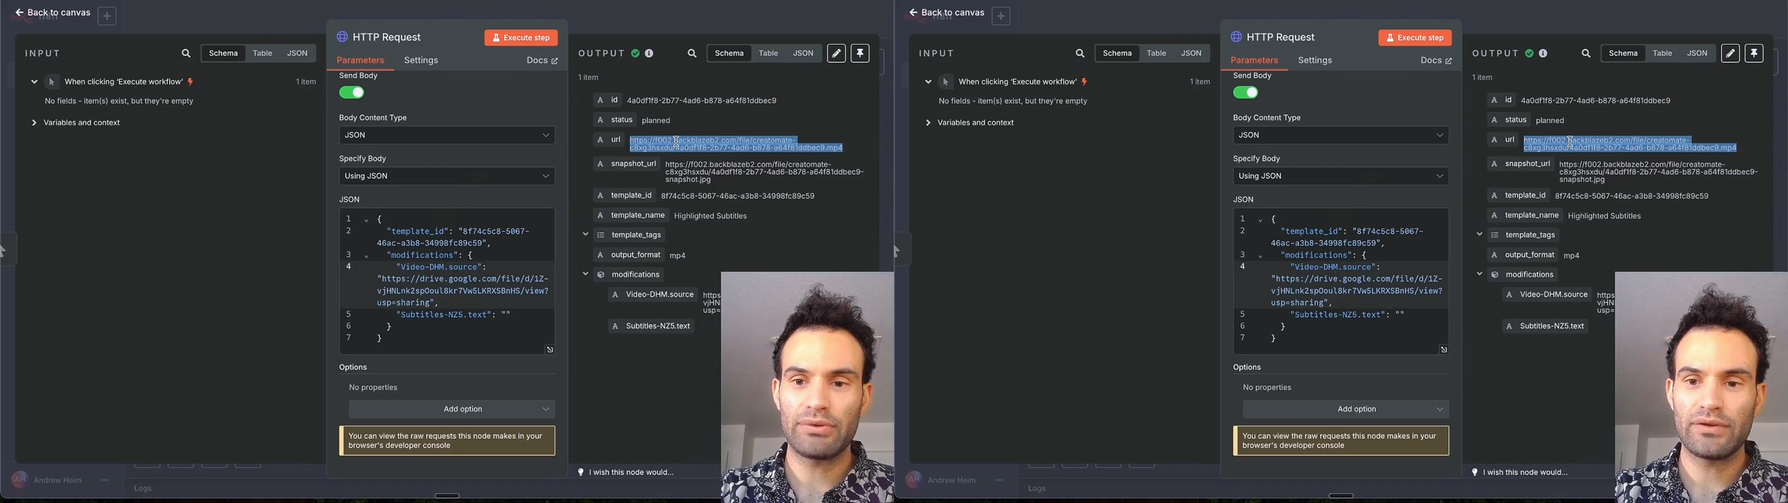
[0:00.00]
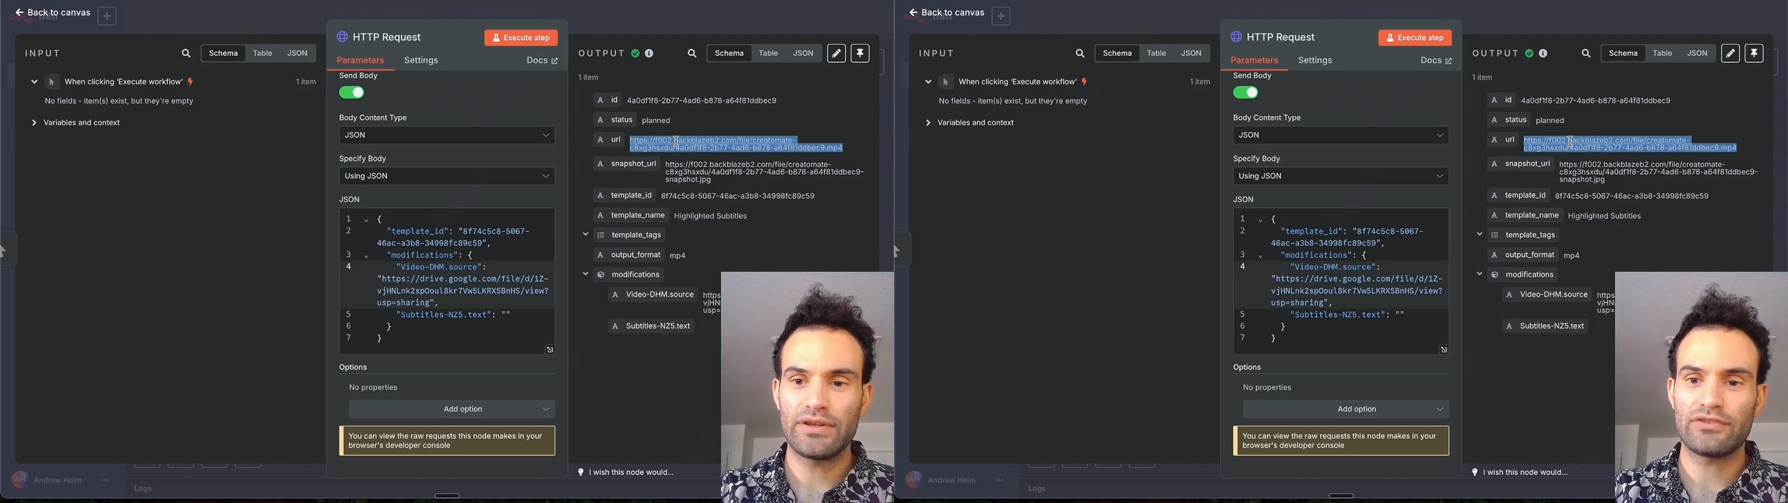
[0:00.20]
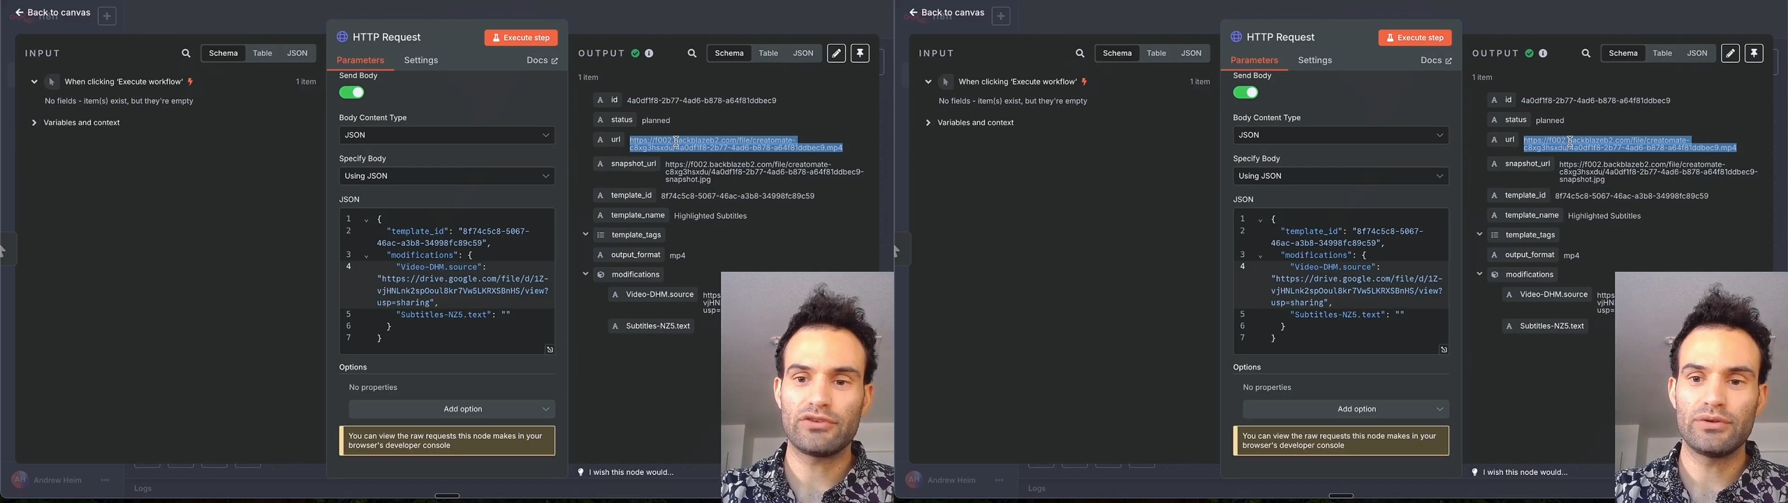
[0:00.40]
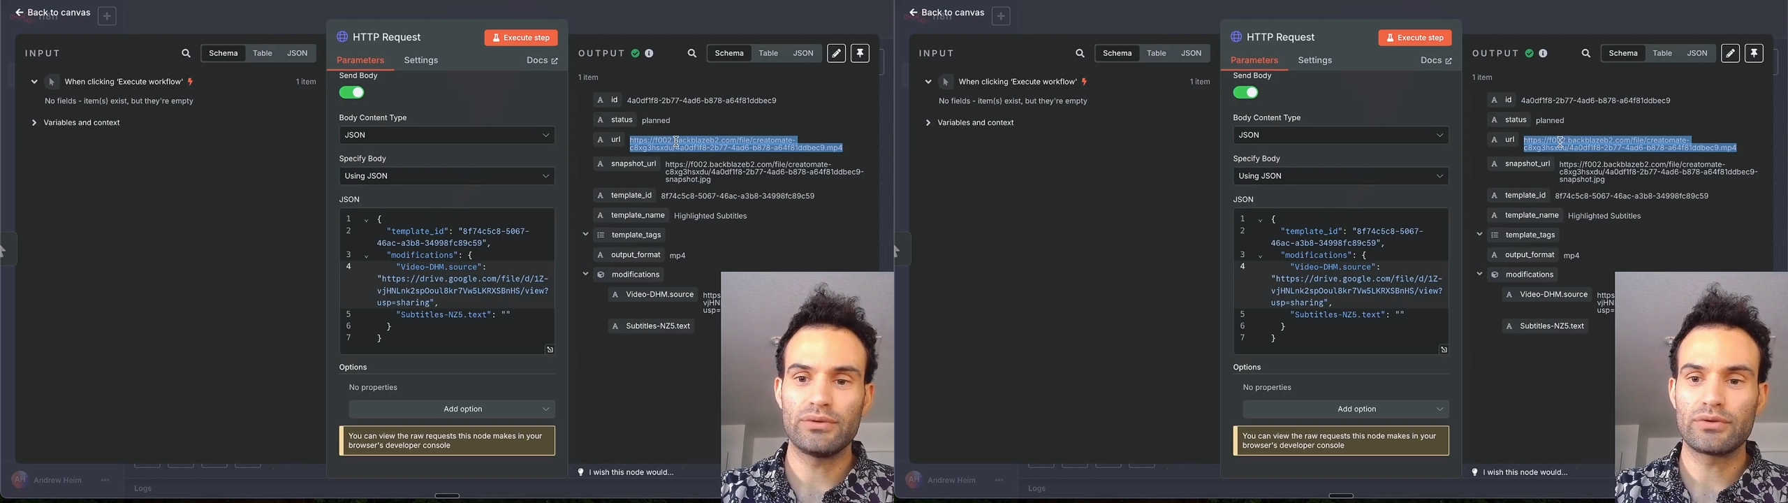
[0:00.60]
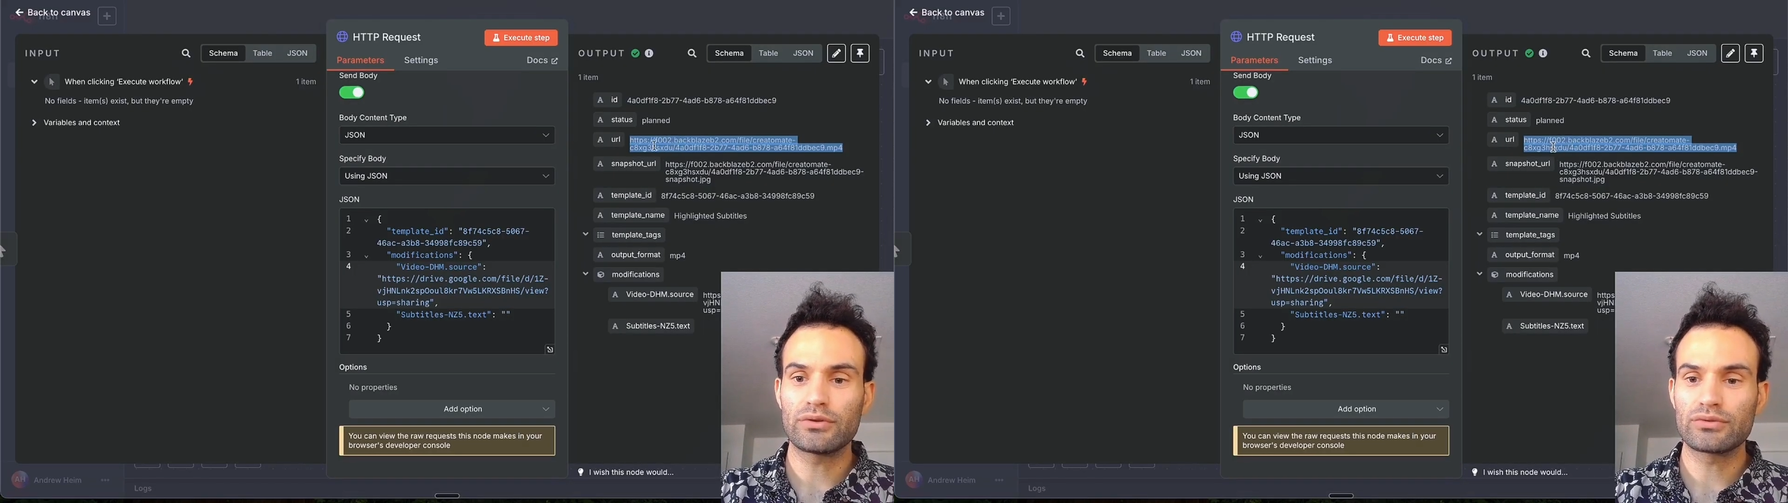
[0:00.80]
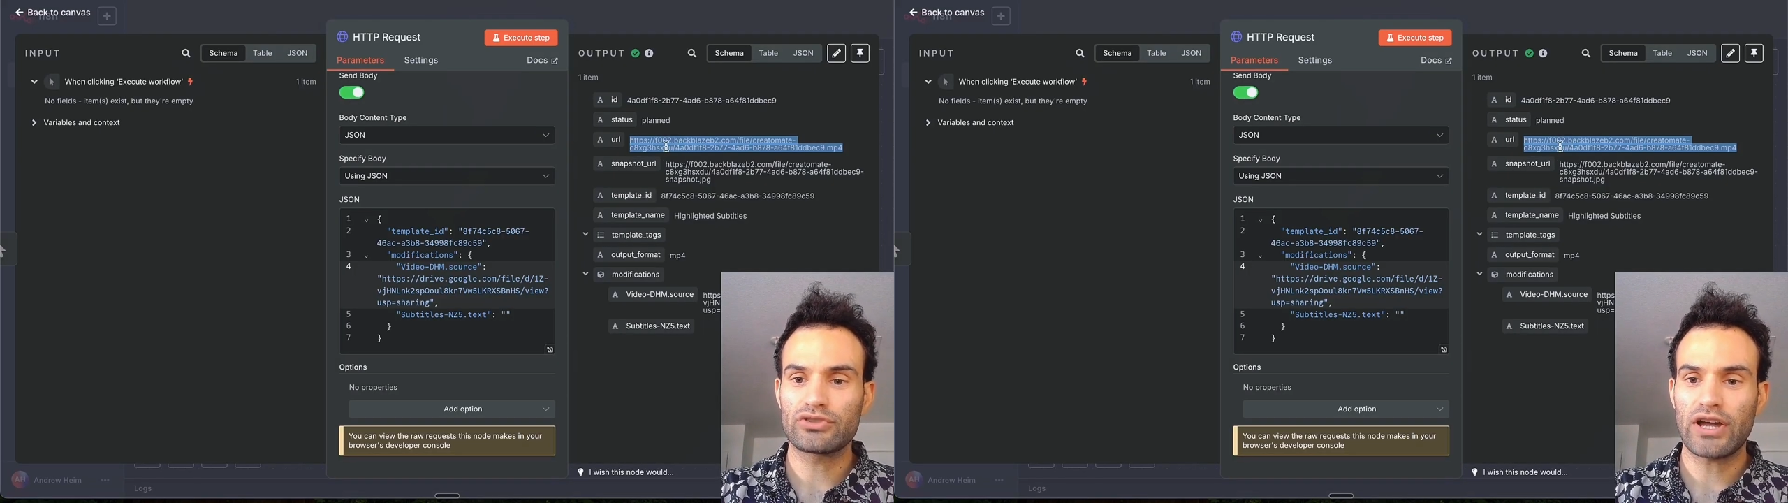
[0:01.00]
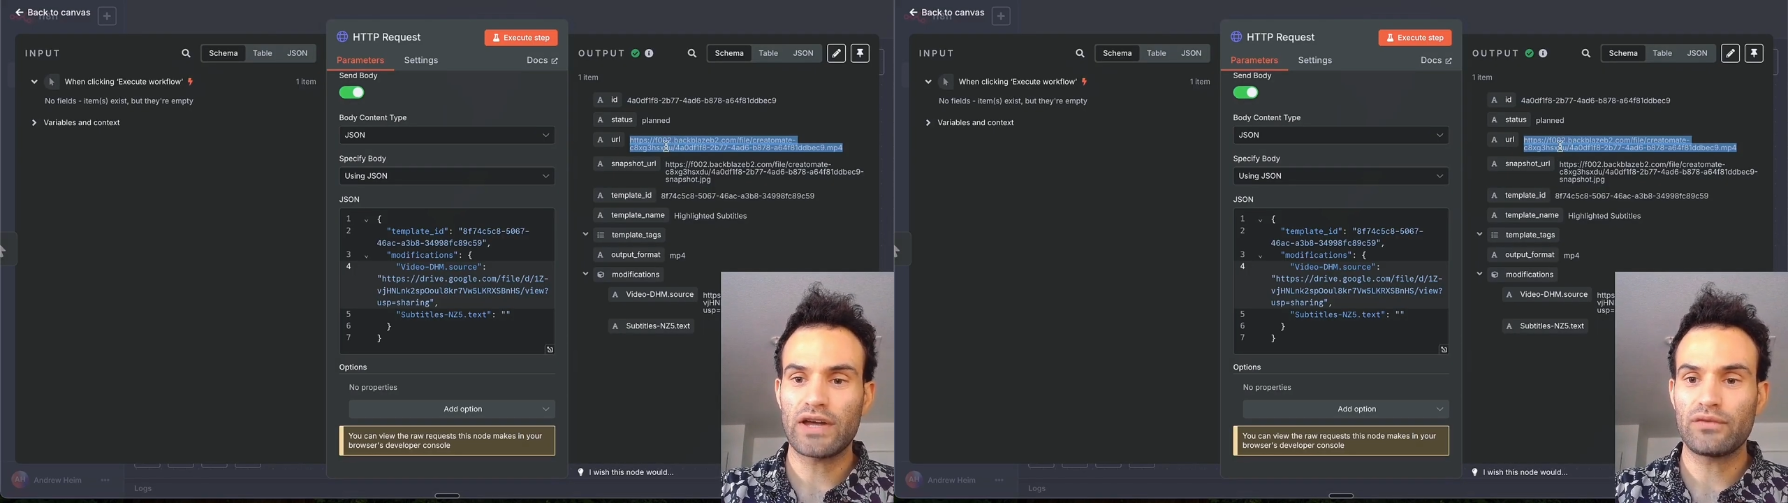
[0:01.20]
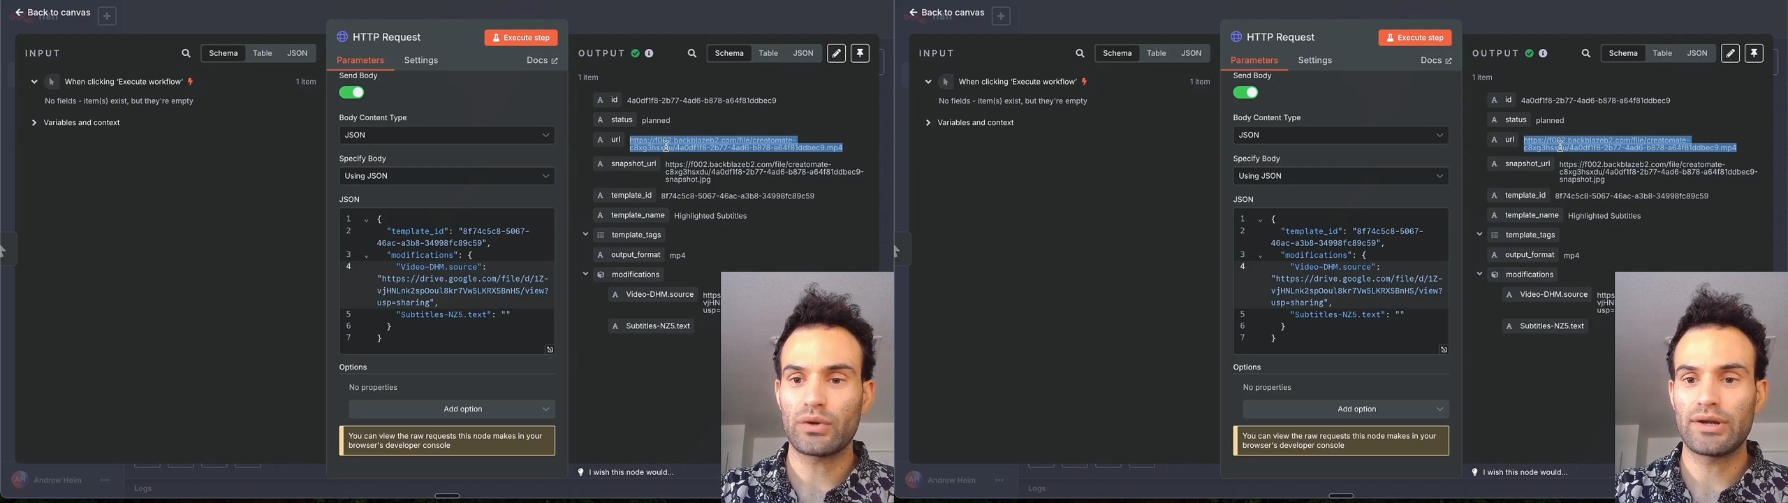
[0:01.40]
upload it to Google
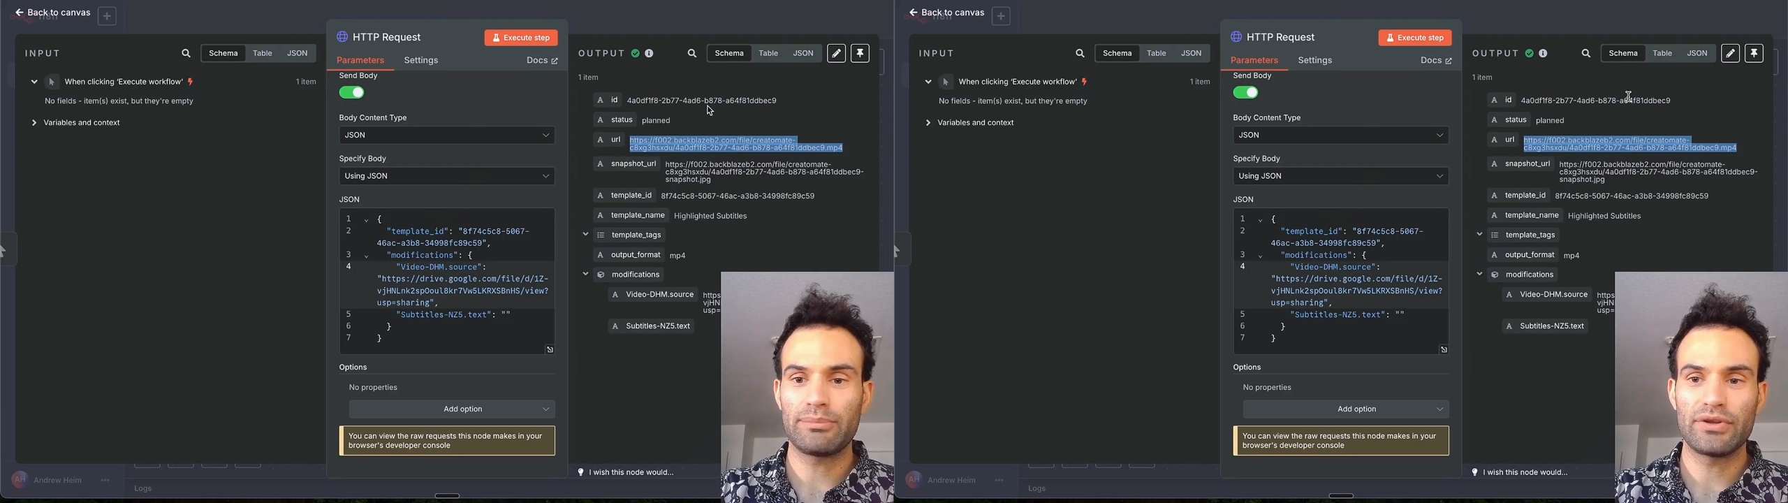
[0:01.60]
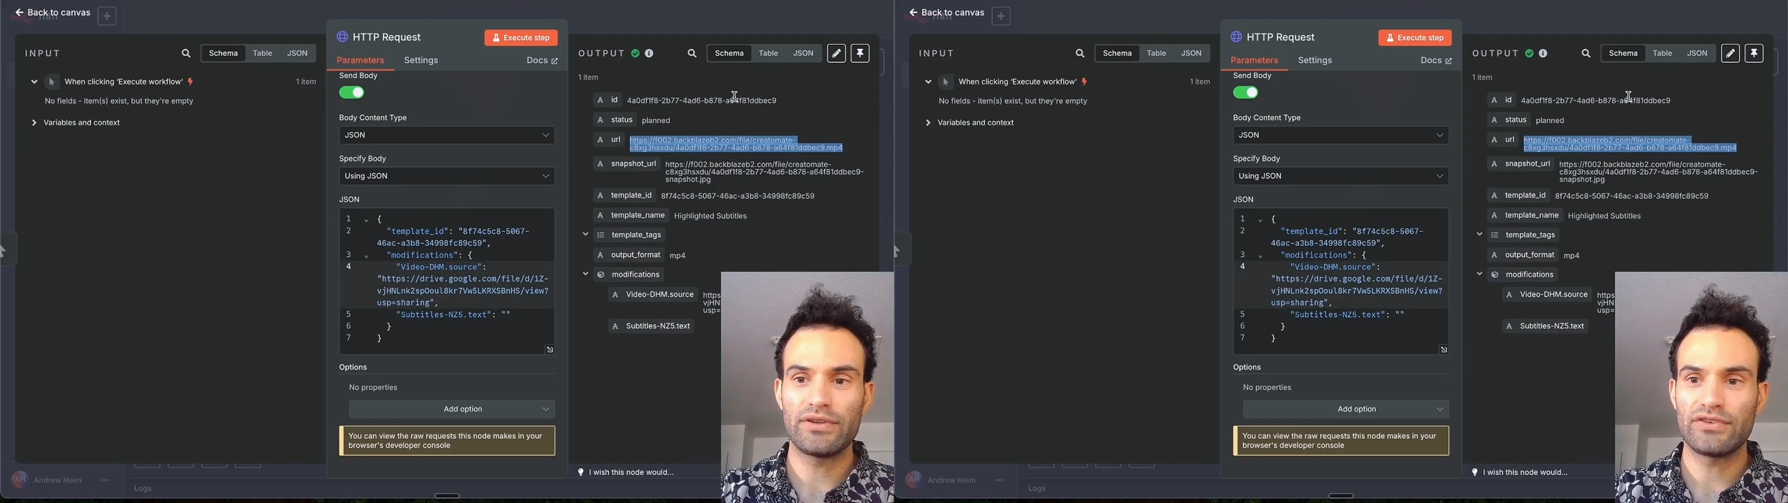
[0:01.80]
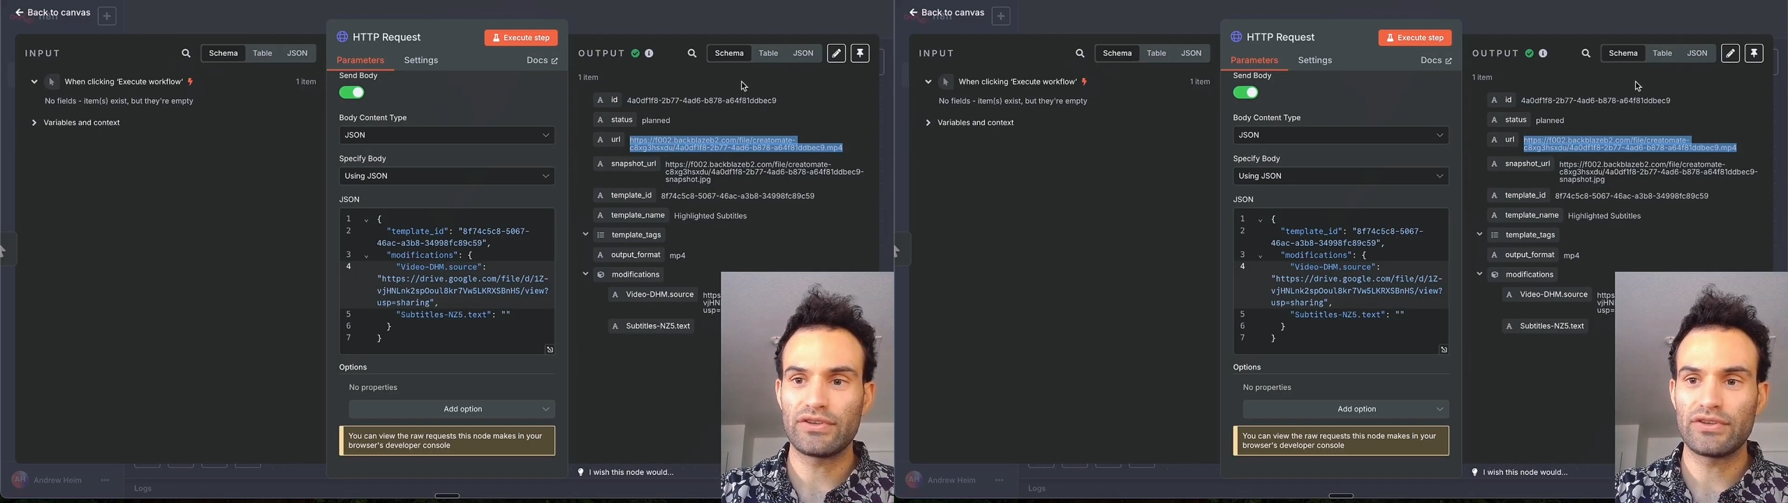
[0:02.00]
Drive or upload it to